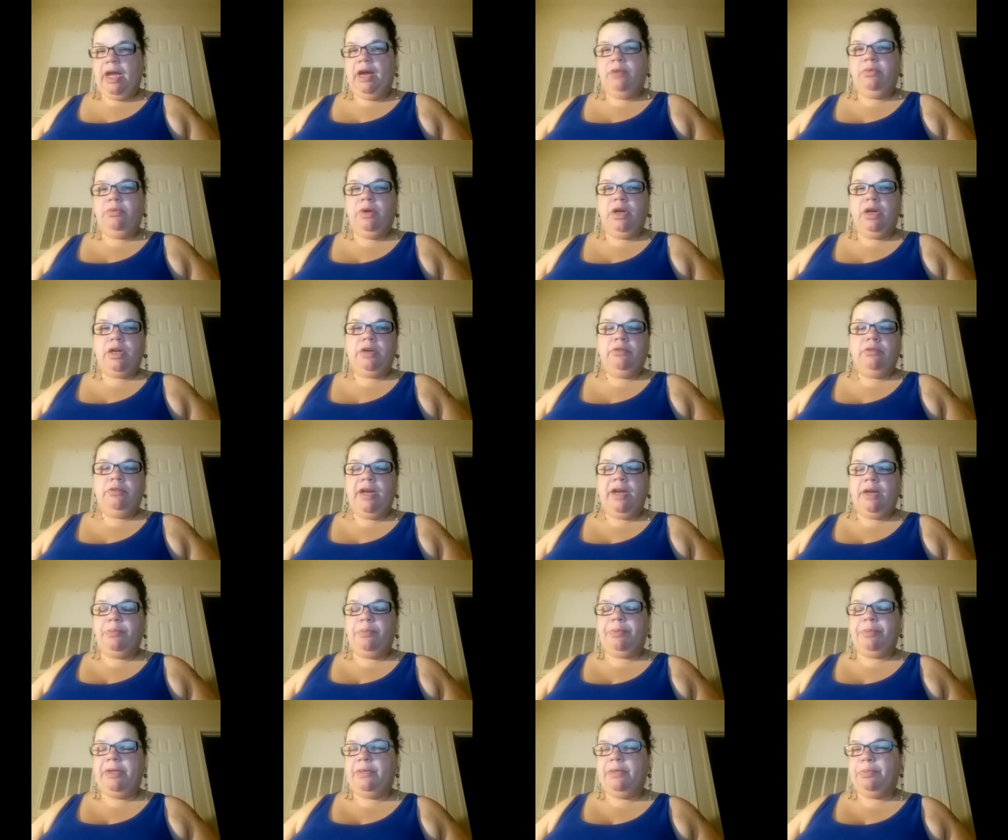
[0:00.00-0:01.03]
work
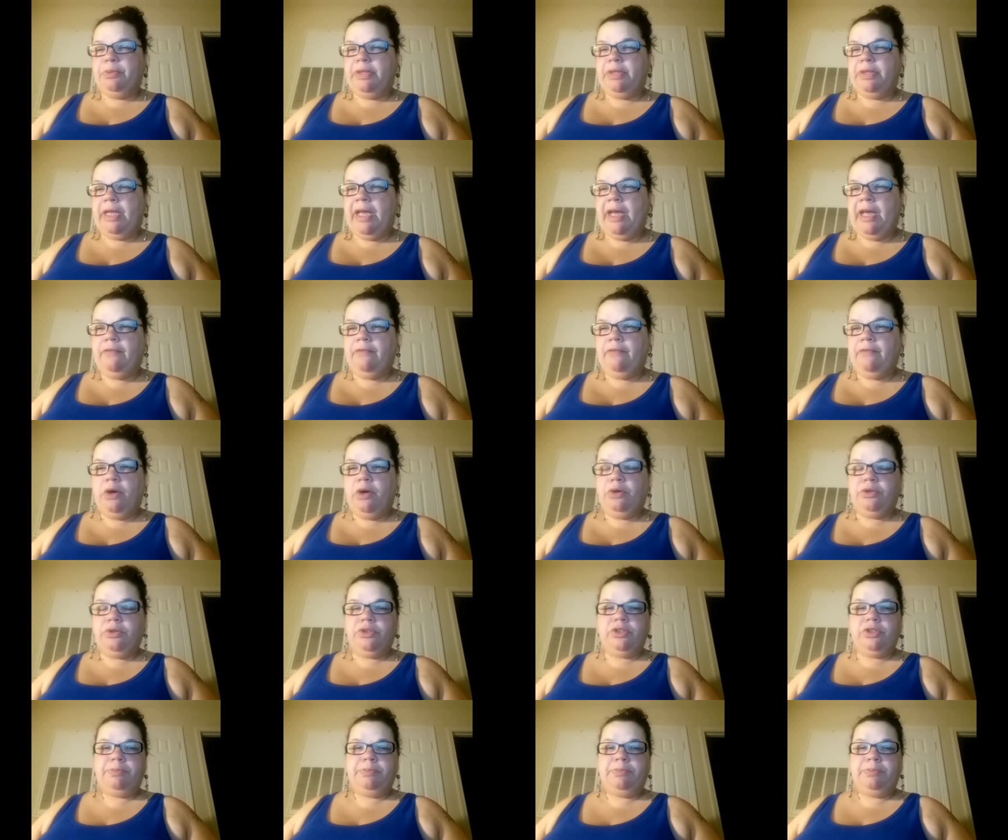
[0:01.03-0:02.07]
around people that have
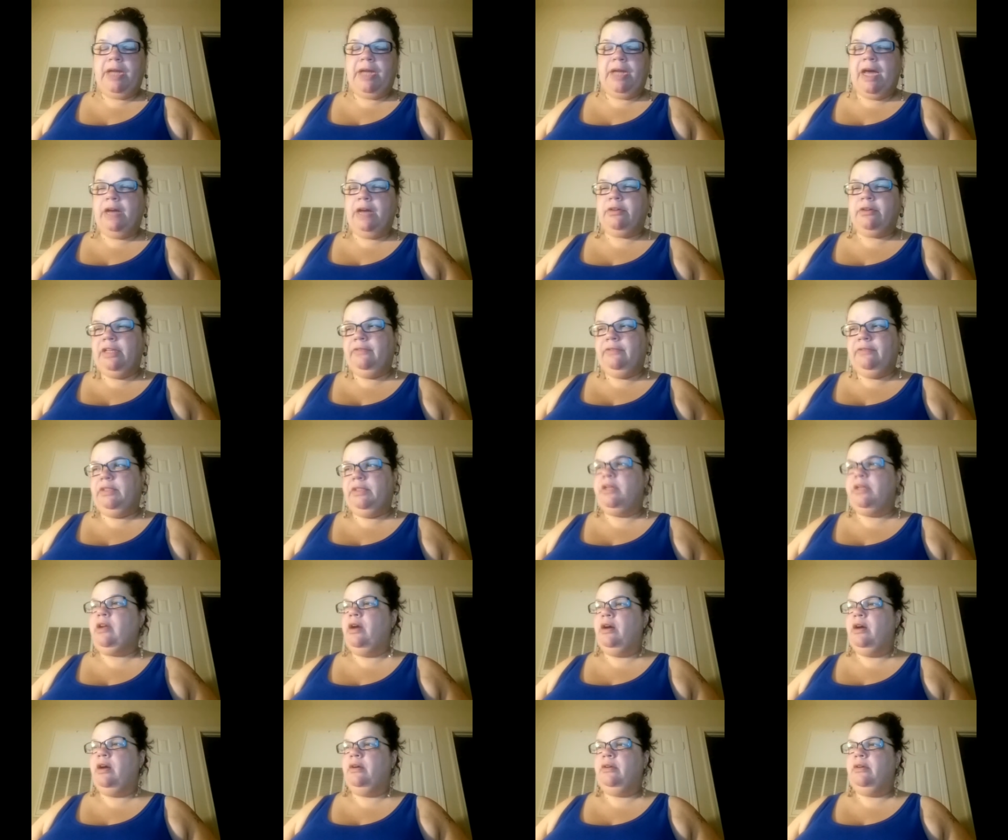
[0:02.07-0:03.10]
odors, but I don't even
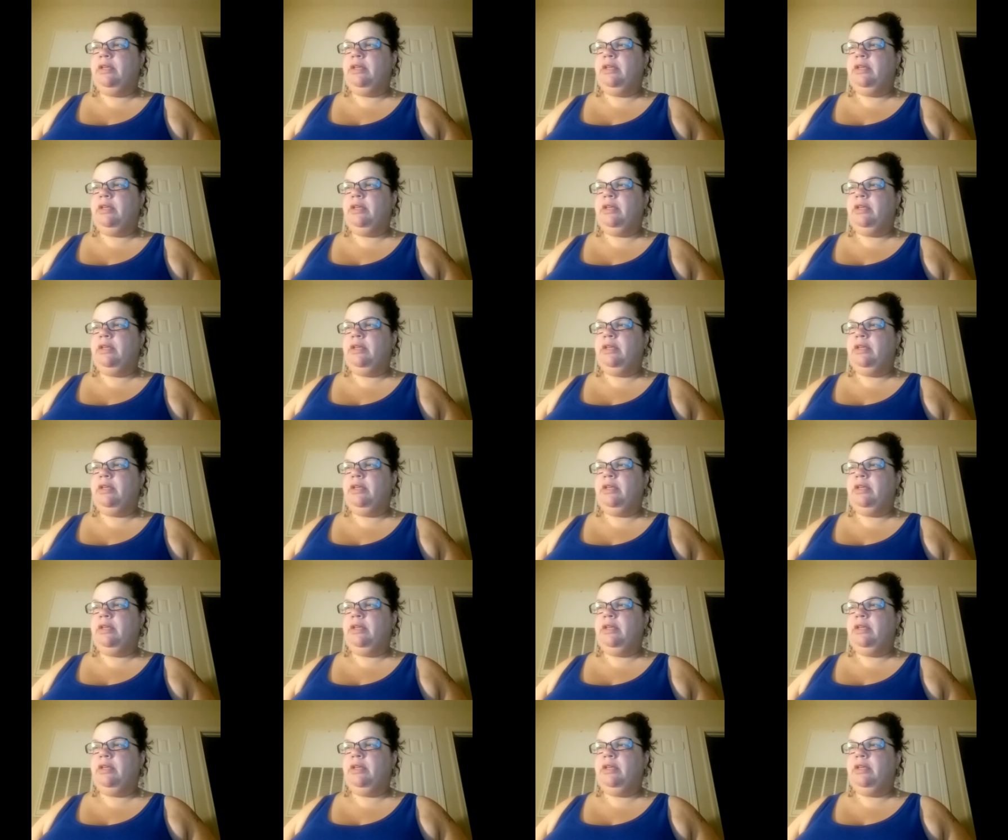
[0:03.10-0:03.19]
know.